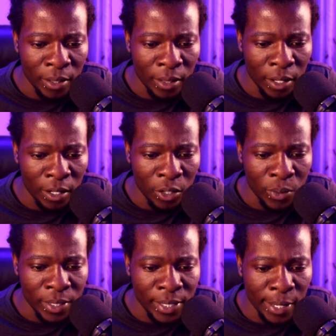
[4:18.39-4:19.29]
then do
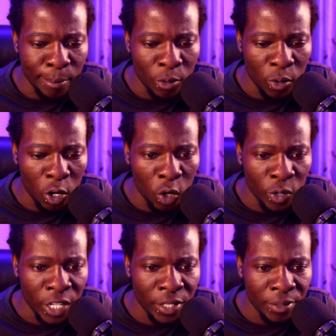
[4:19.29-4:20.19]
the same. You clone
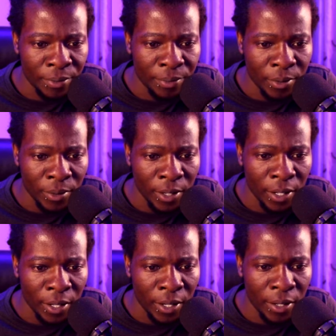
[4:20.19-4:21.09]
it right
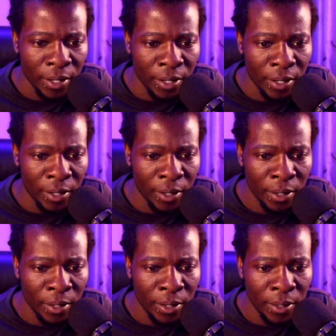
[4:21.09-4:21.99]
here,
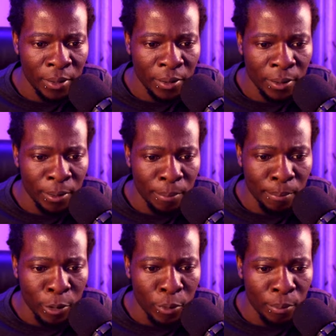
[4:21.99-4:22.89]

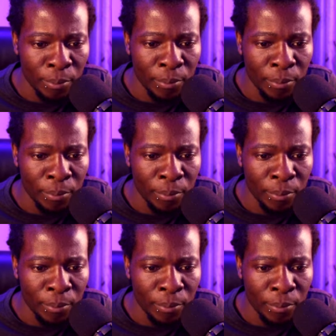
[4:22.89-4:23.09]
boom,